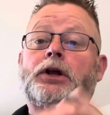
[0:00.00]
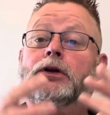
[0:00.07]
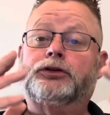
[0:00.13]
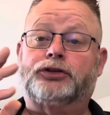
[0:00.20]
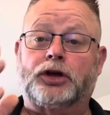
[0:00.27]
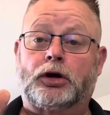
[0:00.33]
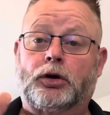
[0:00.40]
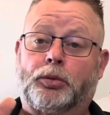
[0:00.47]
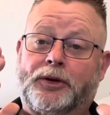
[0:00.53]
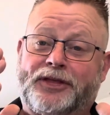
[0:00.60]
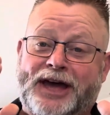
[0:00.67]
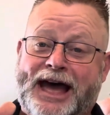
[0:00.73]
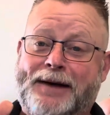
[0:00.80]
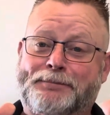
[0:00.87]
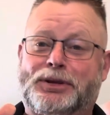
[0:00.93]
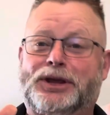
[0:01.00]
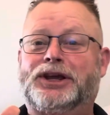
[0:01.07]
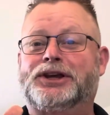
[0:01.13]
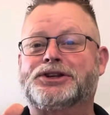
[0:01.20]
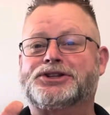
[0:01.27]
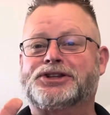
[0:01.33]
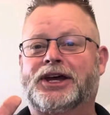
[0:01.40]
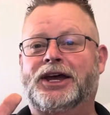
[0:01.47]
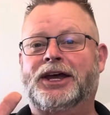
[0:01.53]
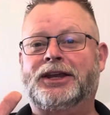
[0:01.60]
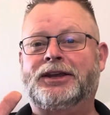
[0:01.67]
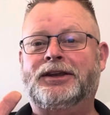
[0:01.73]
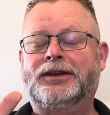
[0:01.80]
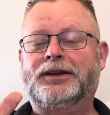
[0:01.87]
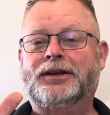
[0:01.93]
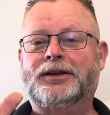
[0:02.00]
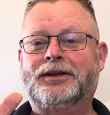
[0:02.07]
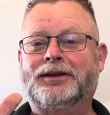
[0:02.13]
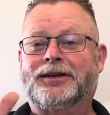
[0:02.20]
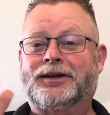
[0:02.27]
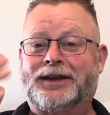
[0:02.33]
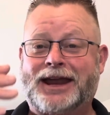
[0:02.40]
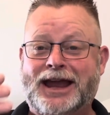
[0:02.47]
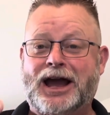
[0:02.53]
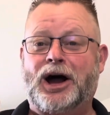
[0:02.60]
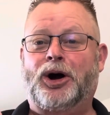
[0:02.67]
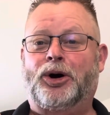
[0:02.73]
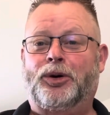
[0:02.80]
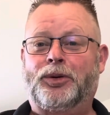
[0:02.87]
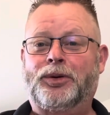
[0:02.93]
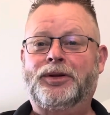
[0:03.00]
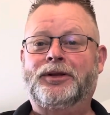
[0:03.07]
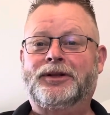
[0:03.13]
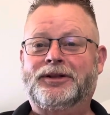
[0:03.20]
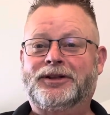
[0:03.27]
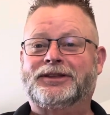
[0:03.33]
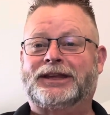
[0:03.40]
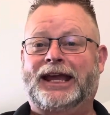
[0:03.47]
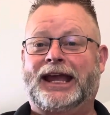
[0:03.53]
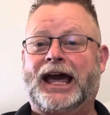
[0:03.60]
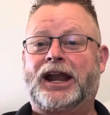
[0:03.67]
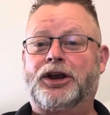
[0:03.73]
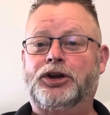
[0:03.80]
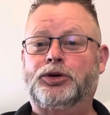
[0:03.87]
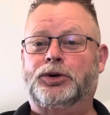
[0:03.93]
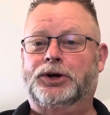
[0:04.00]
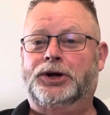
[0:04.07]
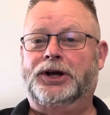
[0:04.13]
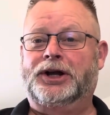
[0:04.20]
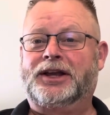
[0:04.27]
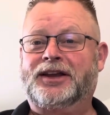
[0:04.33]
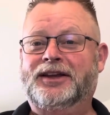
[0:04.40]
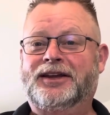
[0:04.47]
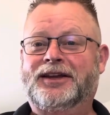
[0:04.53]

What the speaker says: So with that being said, now they got a new hook.